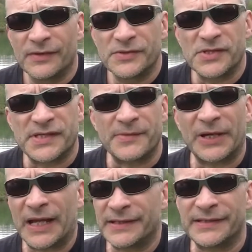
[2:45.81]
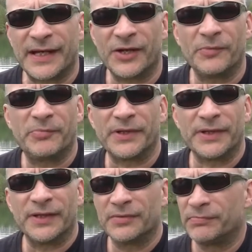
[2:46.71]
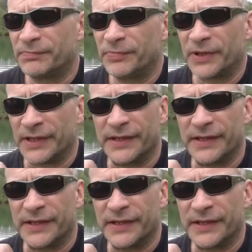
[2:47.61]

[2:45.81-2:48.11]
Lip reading: just set my landing net up and putting